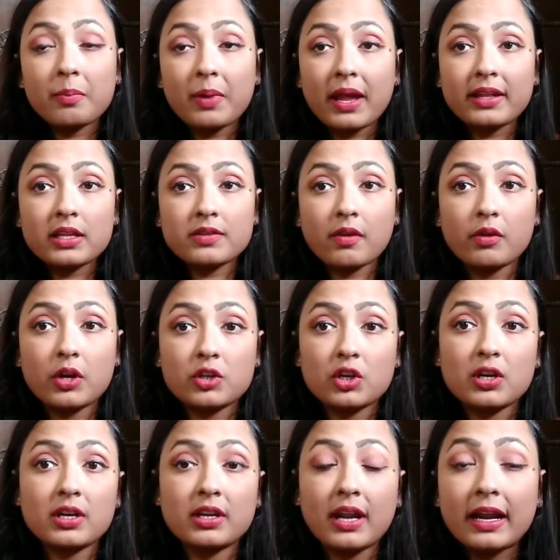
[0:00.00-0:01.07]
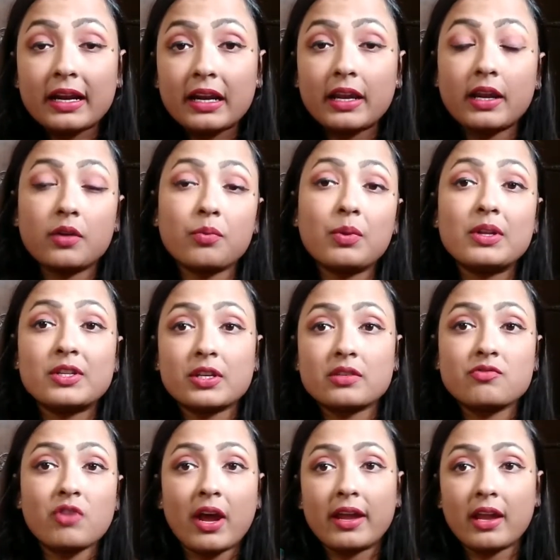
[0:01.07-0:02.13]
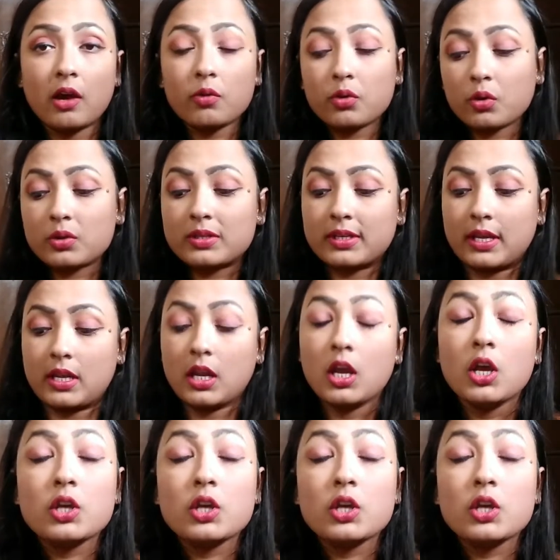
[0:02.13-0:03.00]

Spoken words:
and apply this foundation directly, it will just dry out your skin.